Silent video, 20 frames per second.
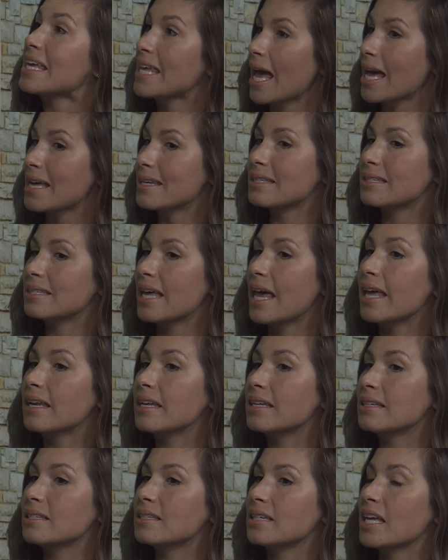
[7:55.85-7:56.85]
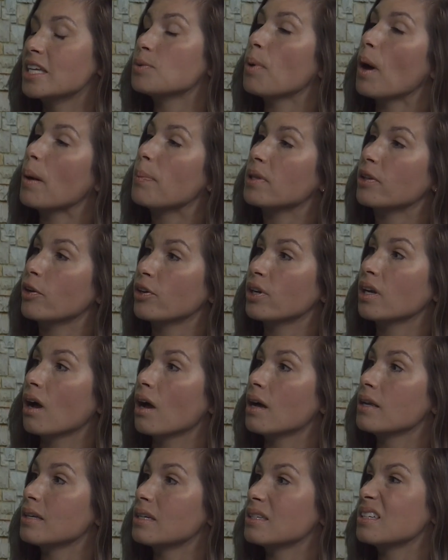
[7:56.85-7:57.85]
Yes, and it's a popularity
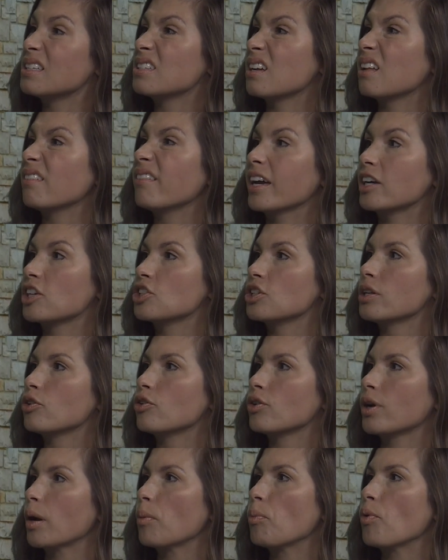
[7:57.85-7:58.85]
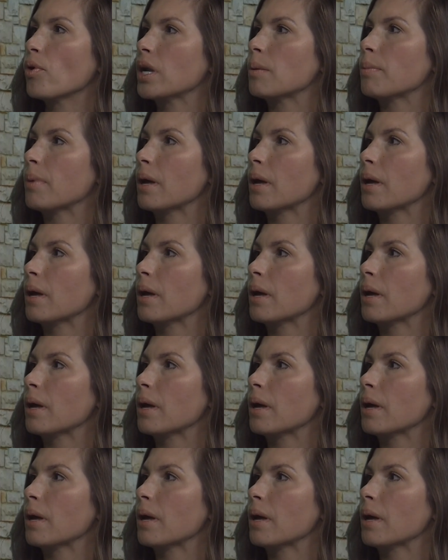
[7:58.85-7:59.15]
contest. It's an election. They're not appointed